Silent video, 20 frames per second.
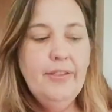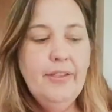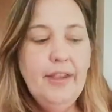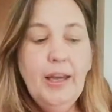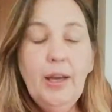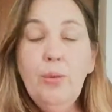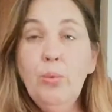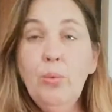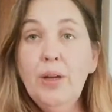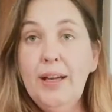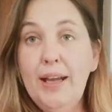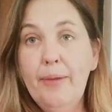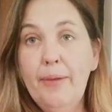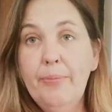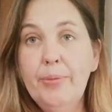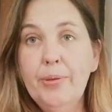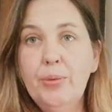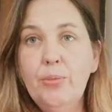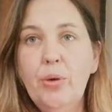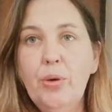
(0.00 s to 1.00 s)
And then what
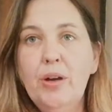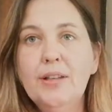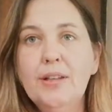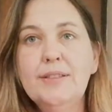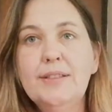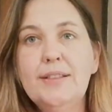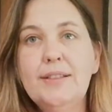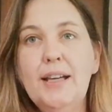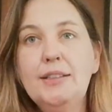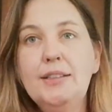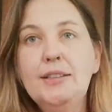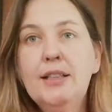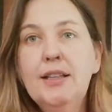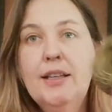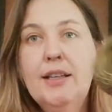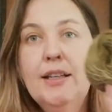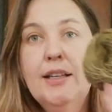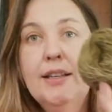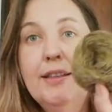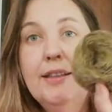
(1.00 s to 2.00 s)
happened was that
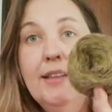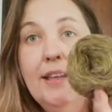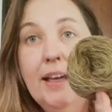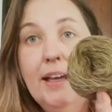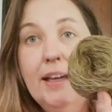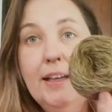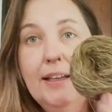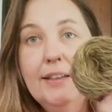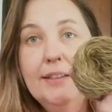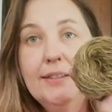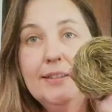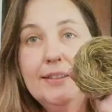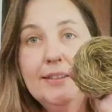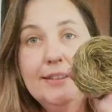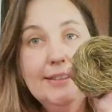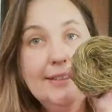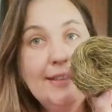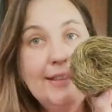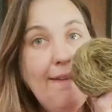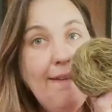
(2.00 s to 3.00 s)

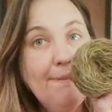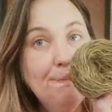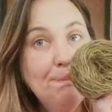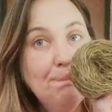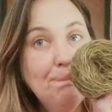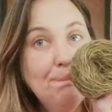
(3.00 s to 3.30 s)
this